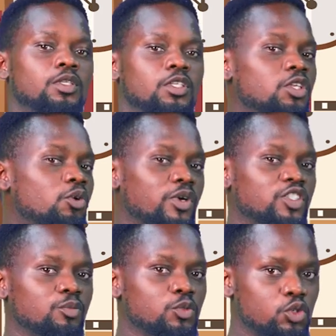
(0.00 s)
The new
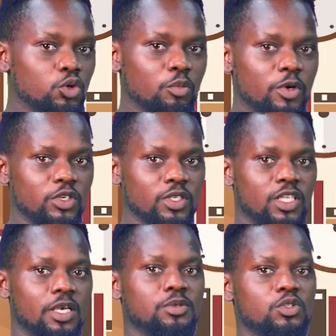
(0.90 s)
regime took major
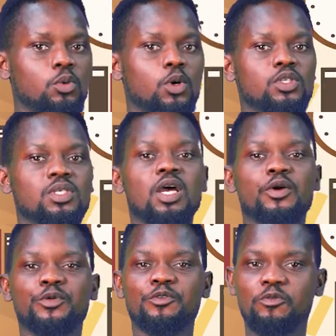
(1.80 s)
steps towards
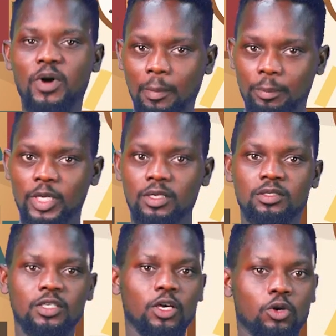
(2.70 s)

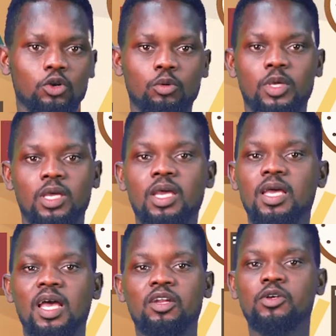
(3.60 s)
revamping the economy
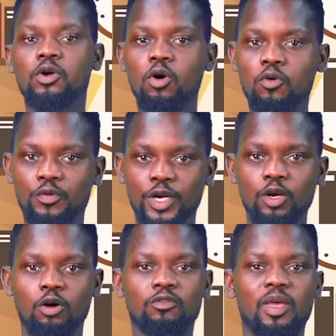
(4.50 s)
and
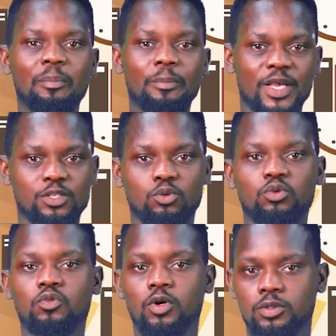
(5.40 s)
recovery of
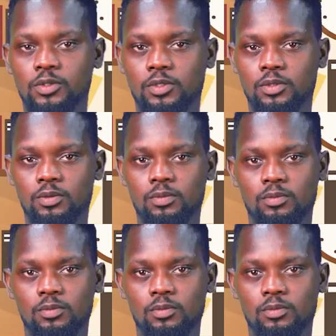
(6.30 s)
embezzled funds.